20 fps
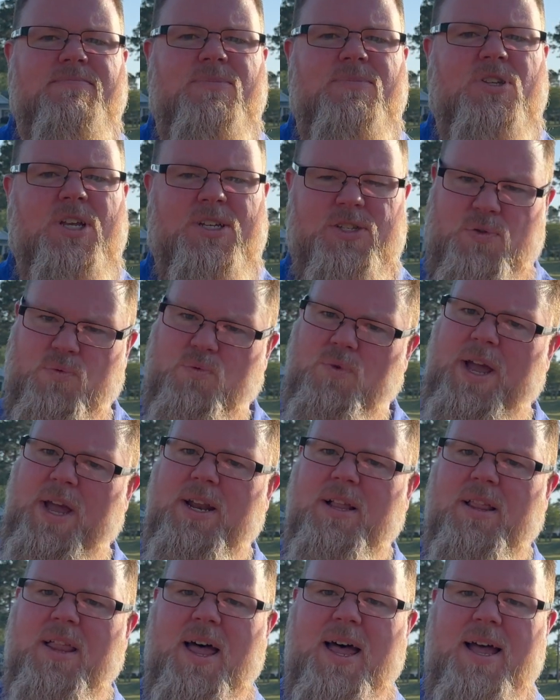Does it rain
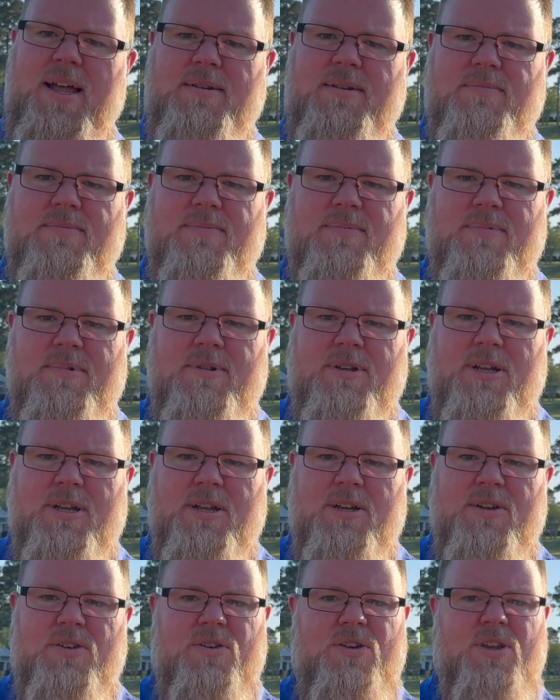a lot?
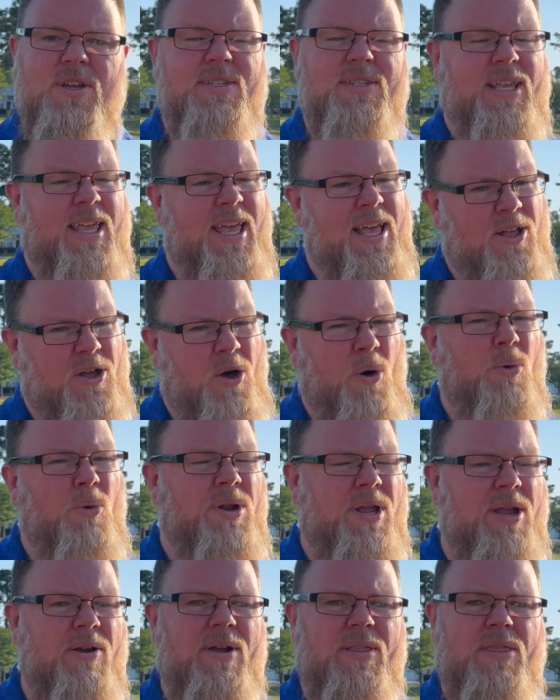Does it get cold
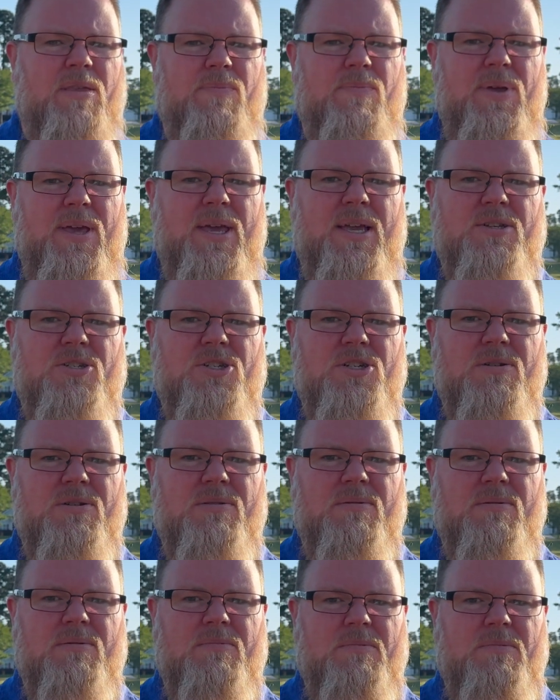here at the beach?
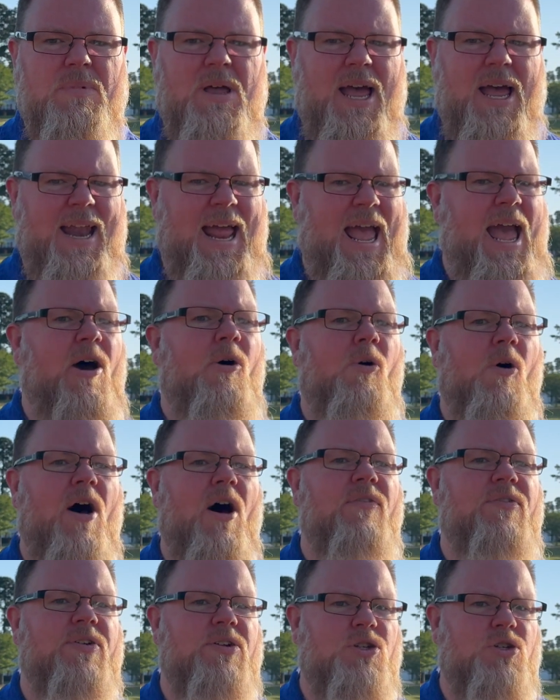And how
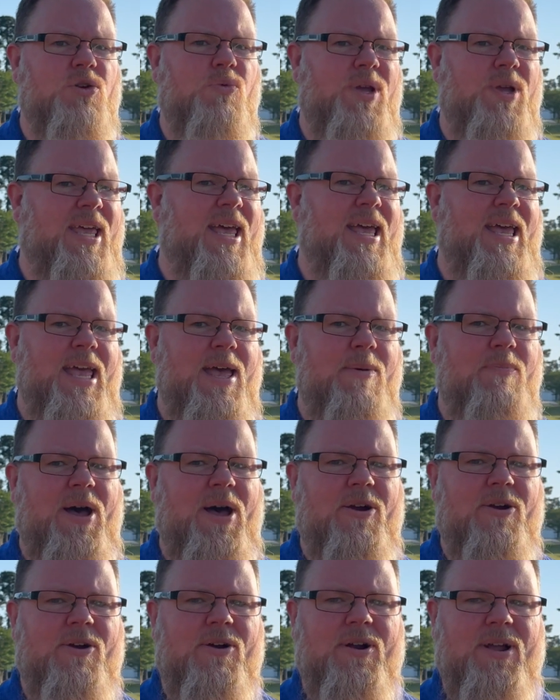often do we get hit by
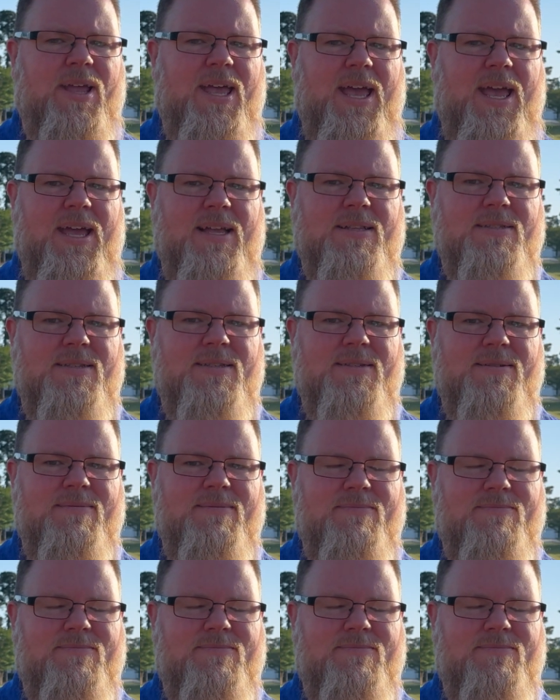hurricanes?